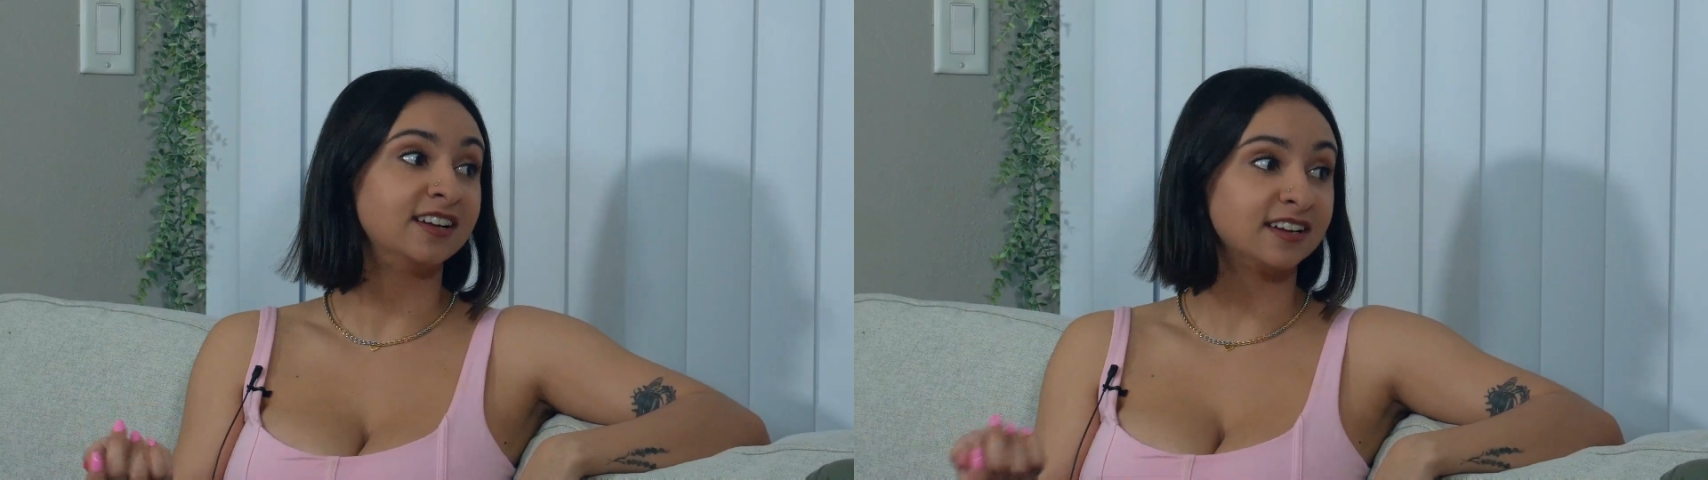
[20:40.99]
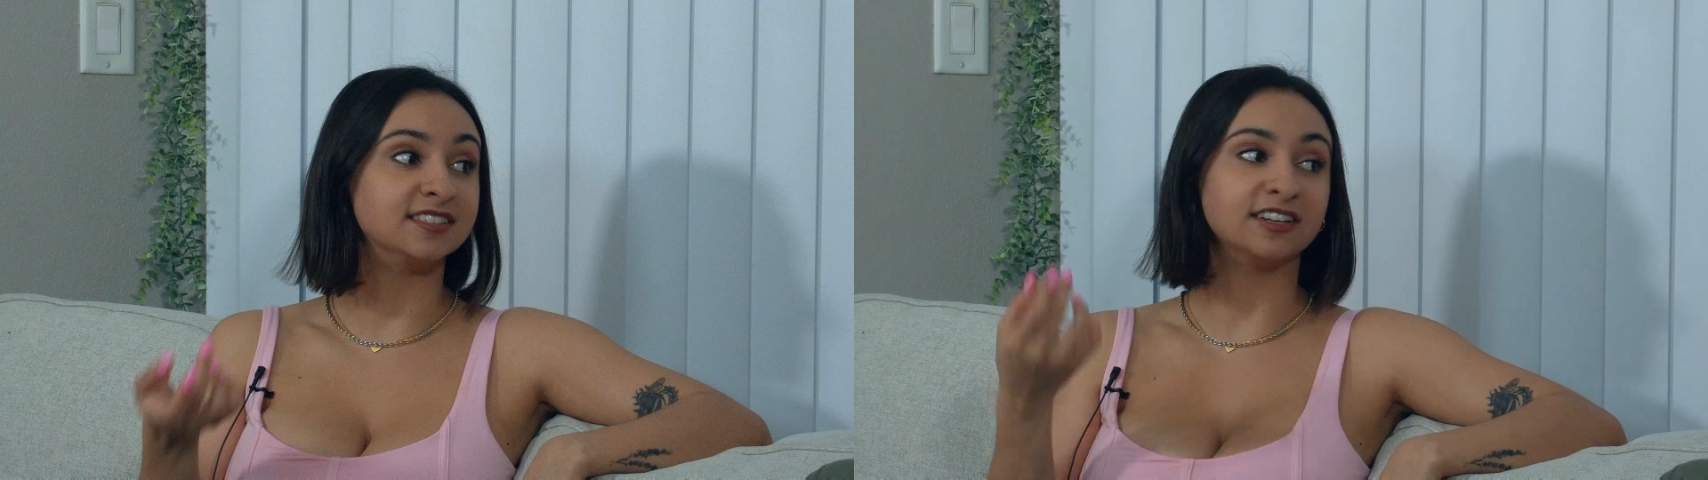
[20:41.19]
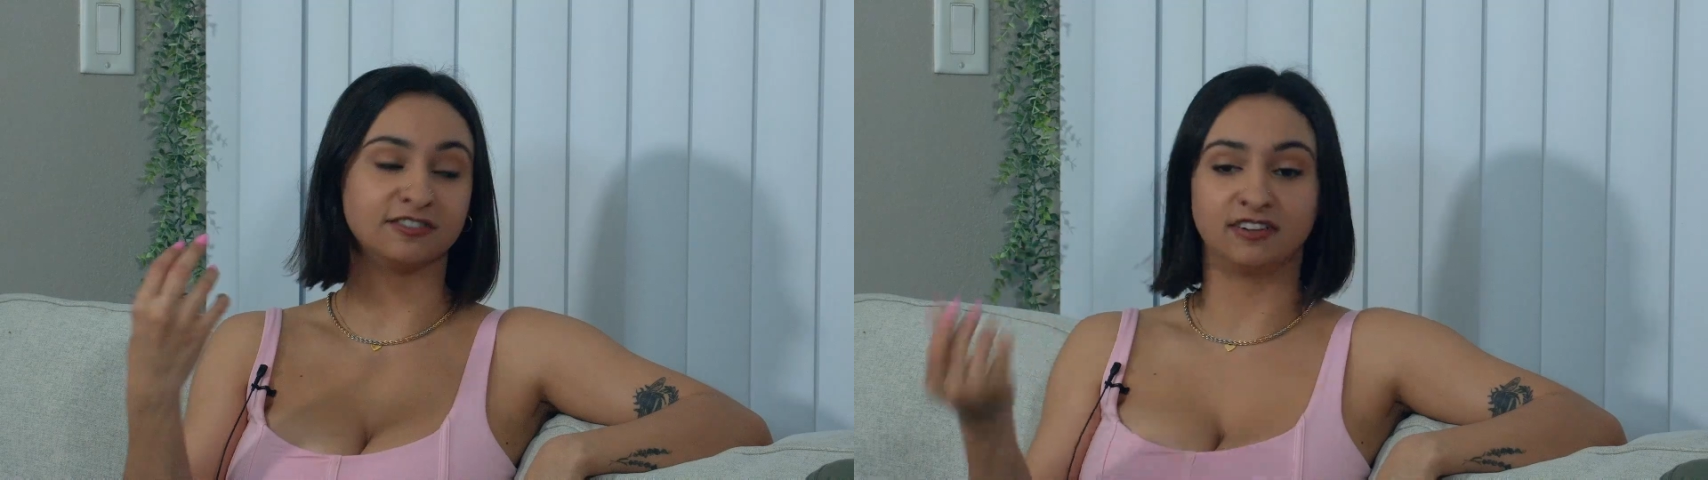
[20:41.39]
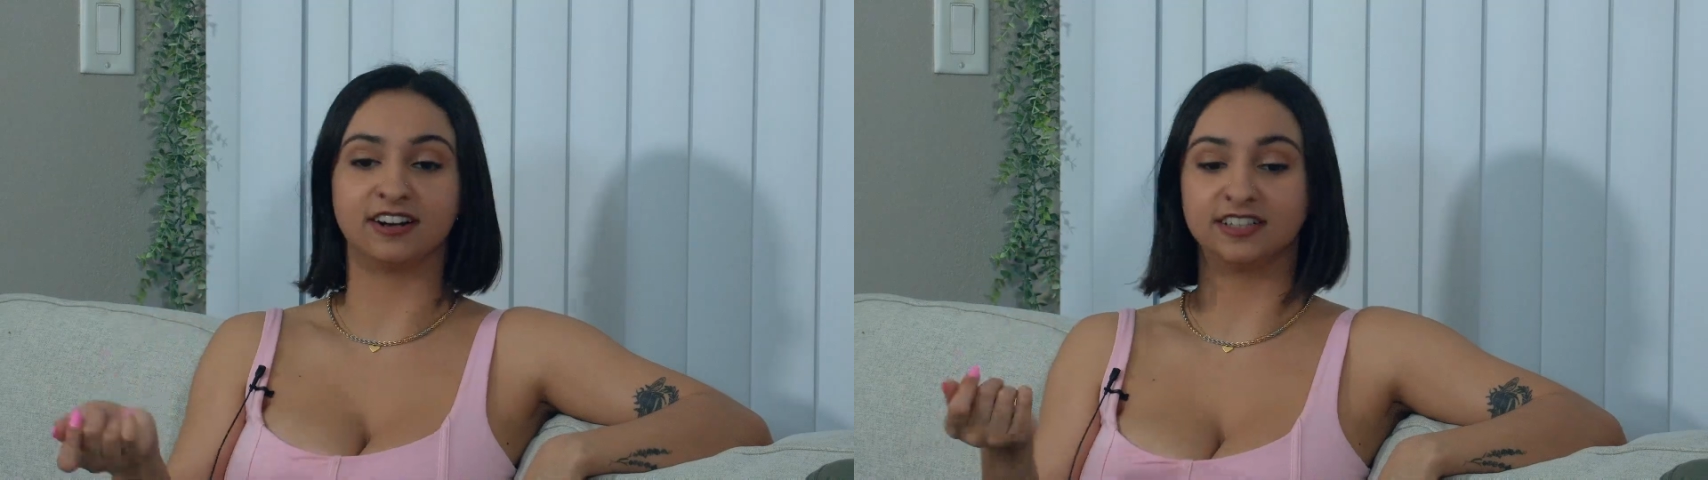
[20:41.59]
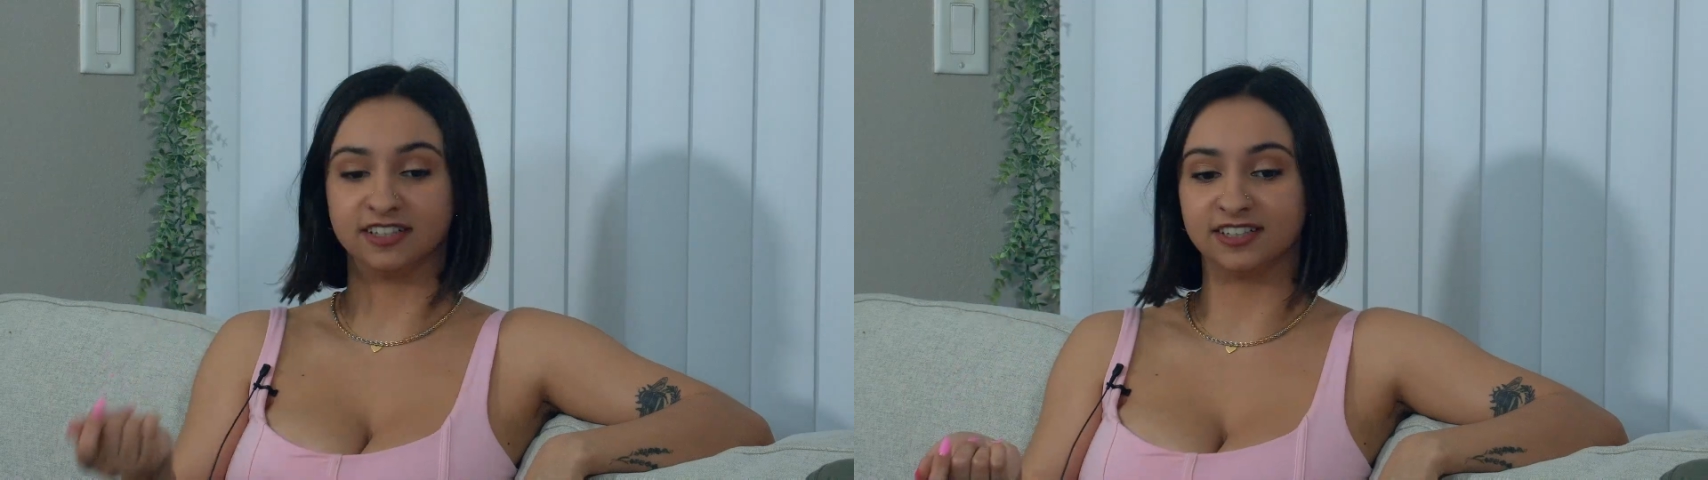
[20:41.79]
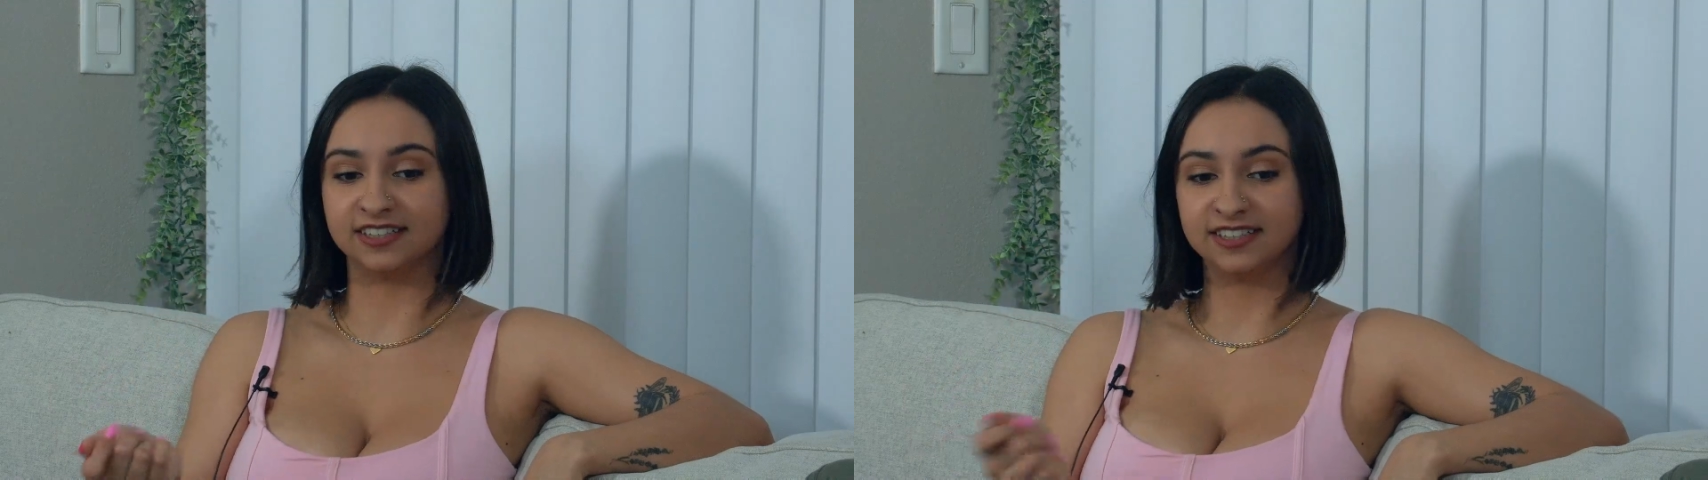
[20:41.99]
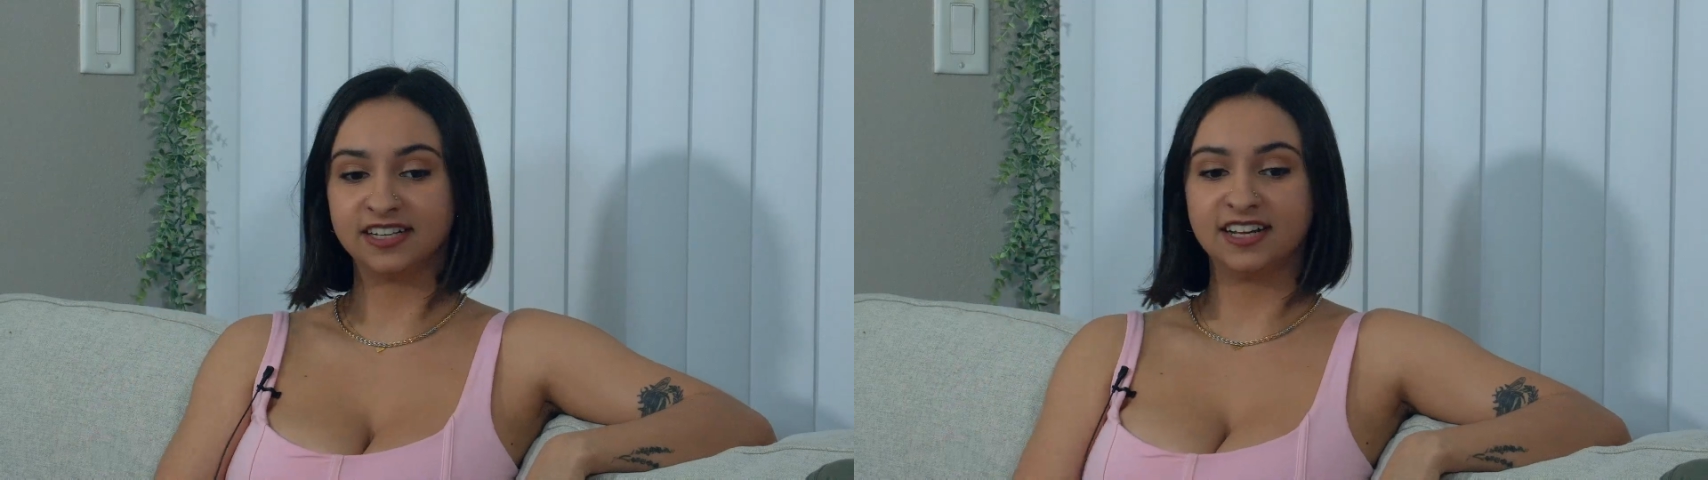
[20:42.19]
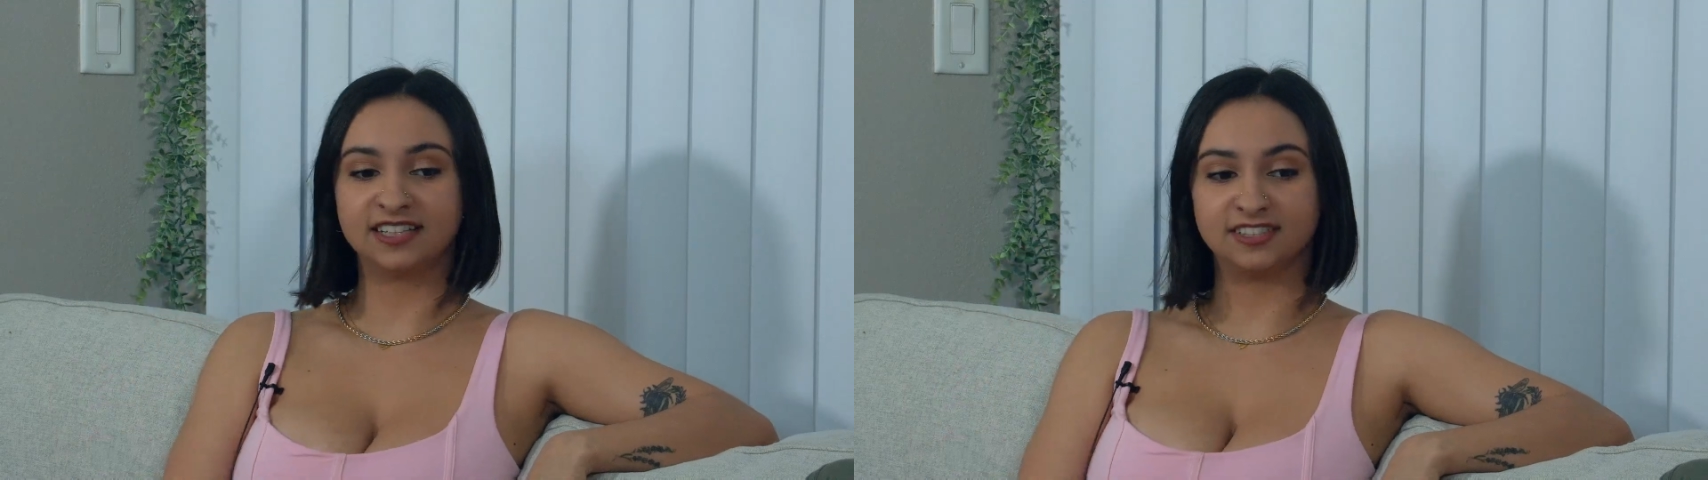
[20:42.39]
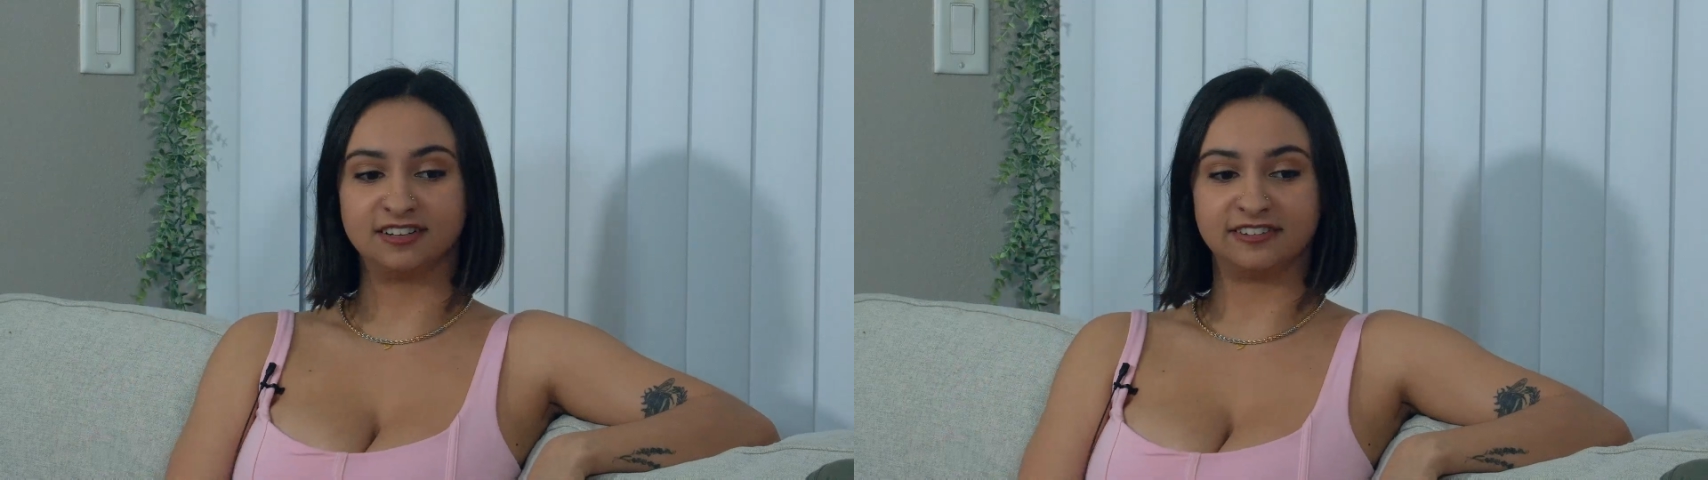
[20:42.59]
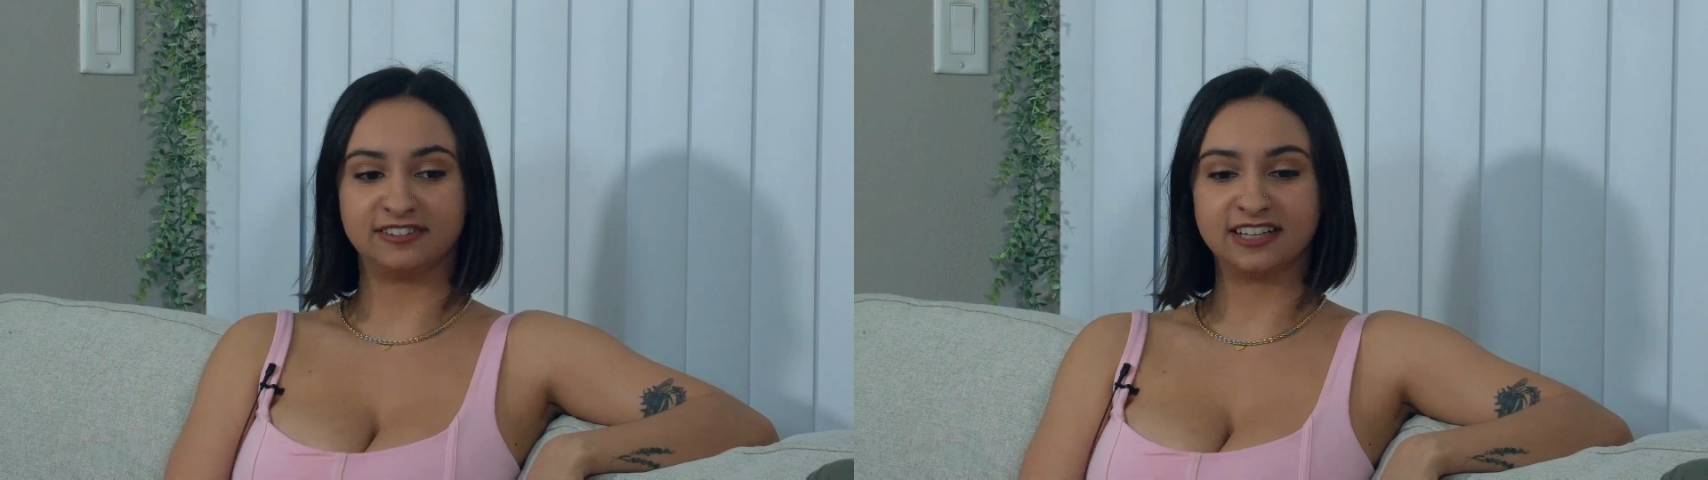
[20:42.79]
because they're fucking good. So
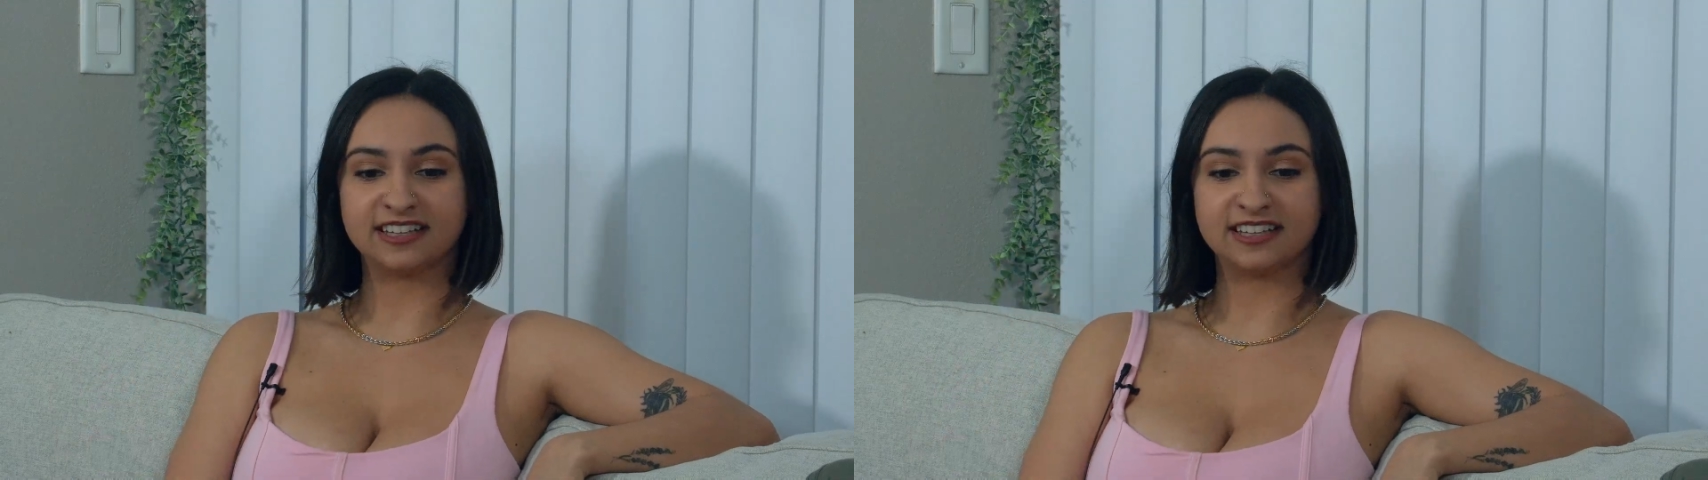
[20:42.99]
I feel like